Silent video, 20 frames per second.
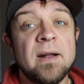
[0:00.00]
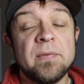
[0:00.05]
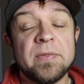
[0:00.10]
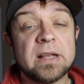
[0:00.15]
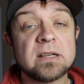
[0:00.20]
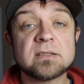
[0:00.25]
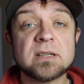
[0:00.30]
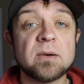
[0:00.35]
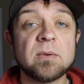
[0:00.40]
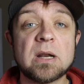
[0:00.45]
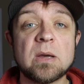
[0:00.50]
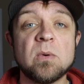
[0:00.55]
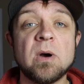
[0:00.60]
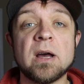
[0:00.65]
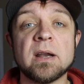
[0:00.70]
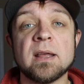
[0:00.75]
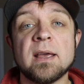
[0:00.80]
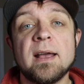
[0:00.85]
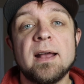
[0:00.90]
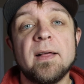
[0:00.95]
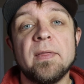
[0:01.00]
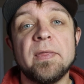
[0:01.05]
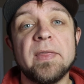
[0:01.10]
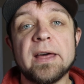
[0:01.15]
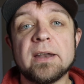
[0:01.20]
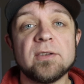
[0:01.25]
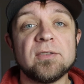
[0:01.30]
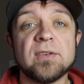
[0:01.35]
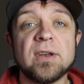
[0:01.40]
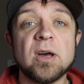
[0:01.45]
that's not what I want.
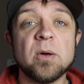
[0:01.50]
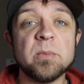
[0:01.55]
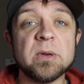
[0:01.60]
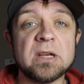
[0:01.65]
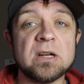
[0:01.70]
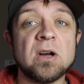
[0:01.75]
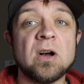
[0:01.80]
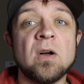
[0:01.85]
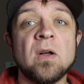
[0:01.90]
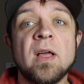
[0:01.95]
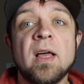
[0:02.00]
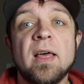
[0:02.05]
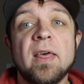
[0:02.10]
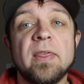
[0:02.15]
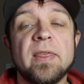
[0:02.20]
That doesn't help me at all.